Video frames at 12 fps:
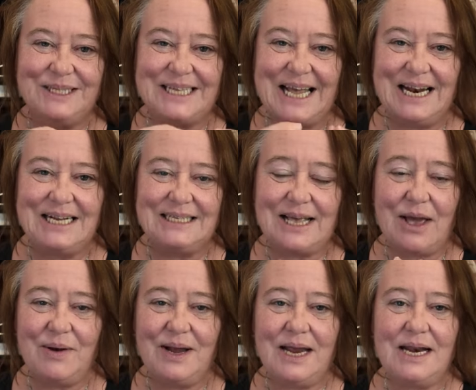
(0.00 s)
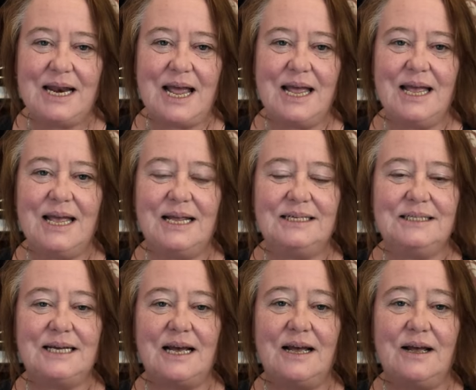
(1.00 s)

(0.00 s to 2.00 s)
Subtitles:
sale is going, and